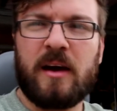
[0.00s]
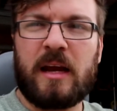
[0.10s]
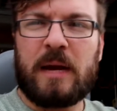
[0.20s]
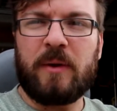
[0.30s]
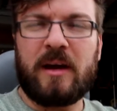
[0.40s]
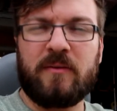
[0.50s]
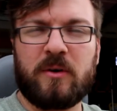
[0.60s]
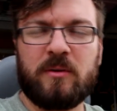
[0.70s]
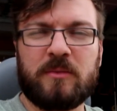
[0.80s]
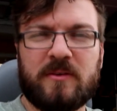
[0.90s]
and now we have
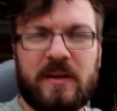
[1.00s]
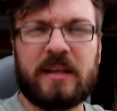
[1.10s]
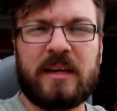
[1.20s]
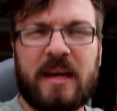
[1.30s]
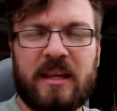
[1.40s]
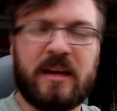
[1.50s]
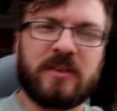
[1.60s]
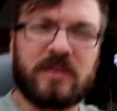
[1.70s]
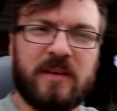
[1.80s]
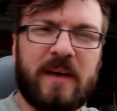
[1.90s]
room to finally get the
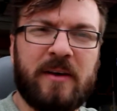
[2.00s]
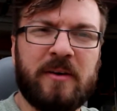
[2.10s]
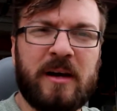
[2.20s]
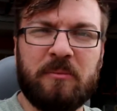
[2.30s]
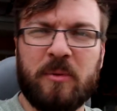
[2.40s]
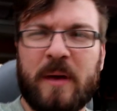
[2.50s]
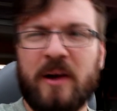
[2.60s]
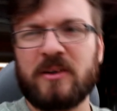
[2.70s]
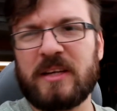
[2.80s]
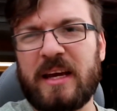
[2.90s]
other stuff out and
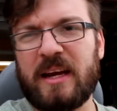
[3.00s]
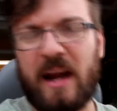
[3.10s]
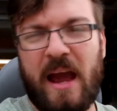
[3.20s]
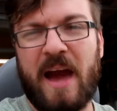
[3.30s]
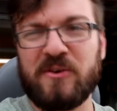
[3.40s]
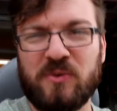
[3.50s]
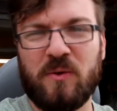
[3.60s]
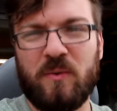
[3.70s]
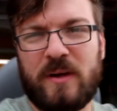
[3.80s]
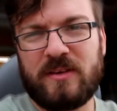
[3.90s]
prepare to get an
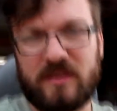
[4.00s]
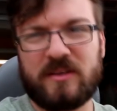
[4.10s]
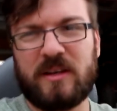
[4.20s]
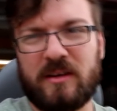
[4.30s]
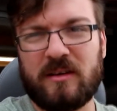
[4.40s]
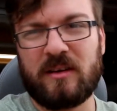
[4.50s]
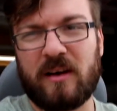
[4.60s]
actual racing seat into the